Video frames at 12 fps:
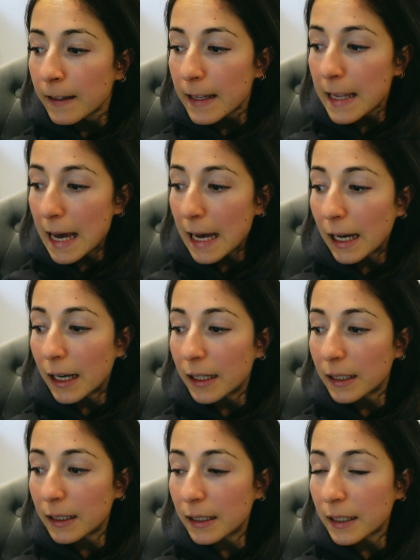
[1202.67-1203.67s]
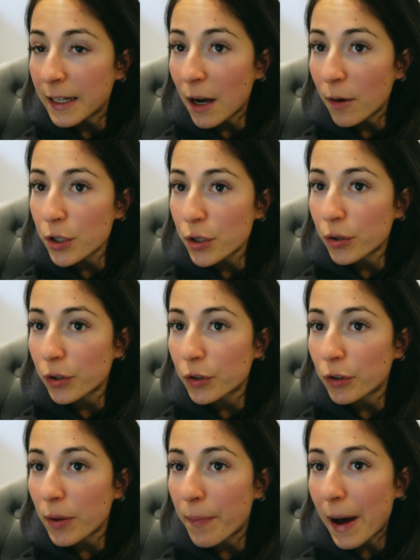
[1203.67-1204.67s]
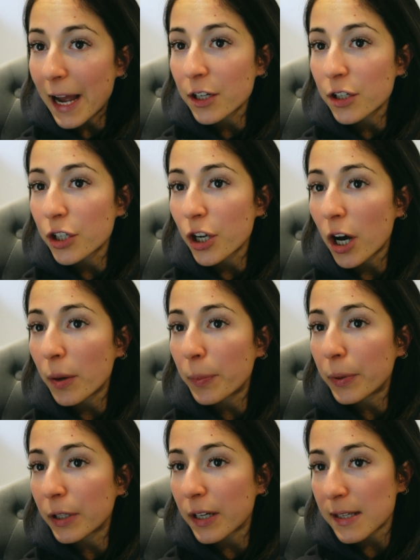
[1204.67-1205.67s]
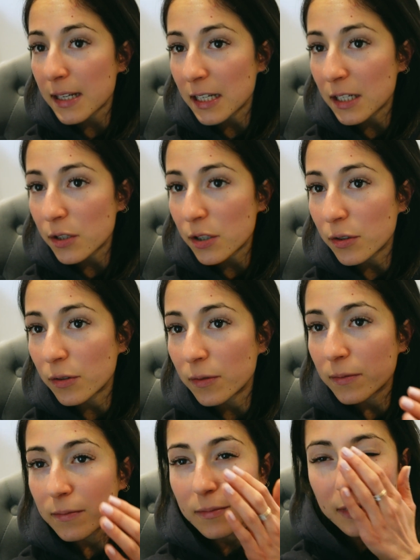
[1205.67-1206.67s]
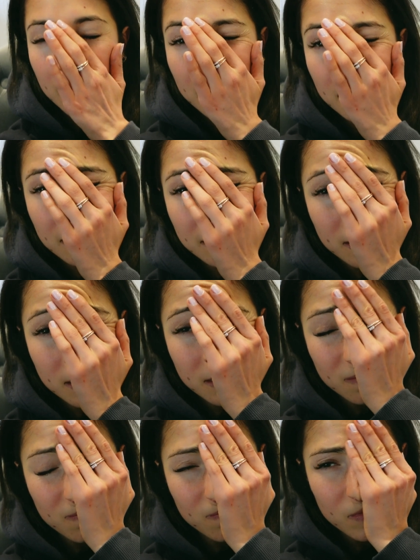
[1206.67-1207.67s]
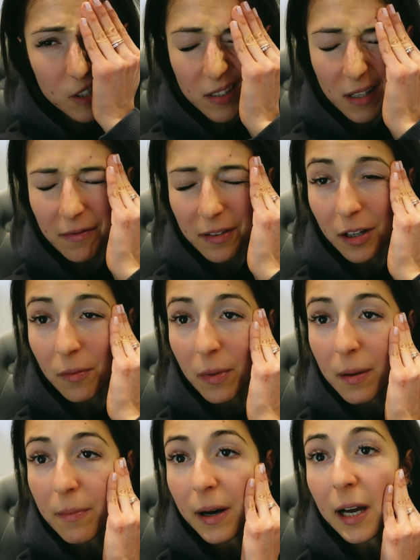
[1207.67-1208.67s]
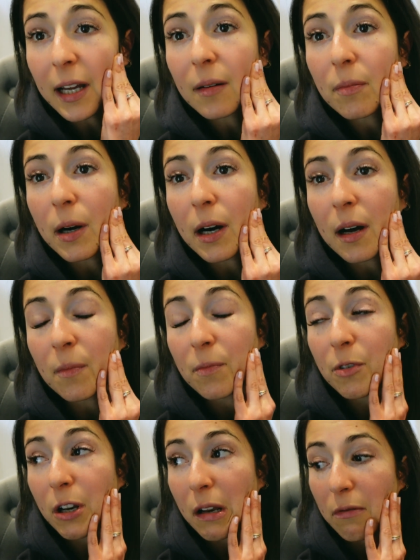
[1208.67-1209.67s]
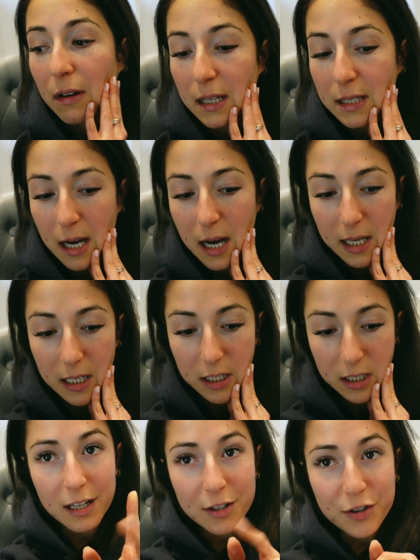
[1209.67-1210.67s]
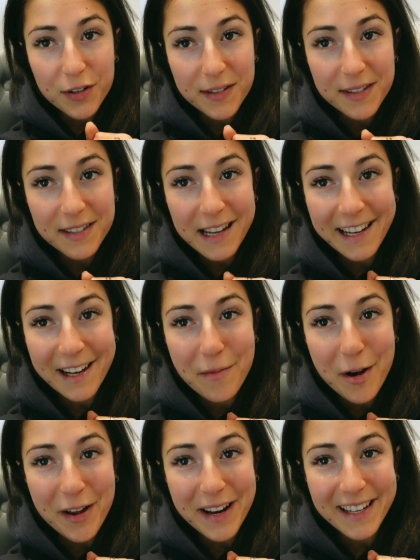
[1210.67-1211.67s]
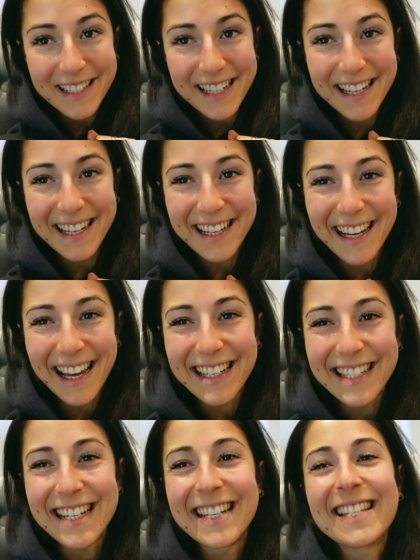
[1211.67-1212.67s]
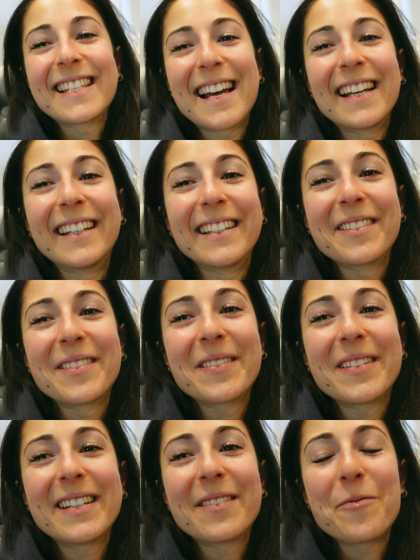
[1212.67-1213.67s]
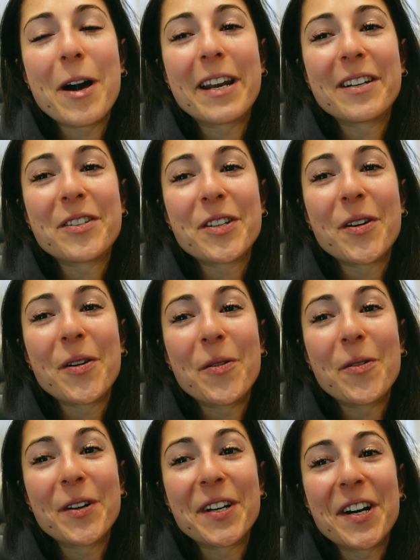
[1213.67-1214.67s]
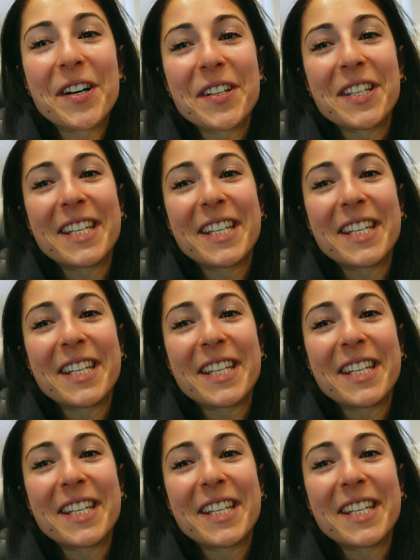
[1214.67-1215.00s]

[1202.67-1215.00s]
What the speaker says: Yeah, now I should go to the bike shop because I need to do something on my bike, but I'm really tired. I'll just think about it and then decide whether to go or not.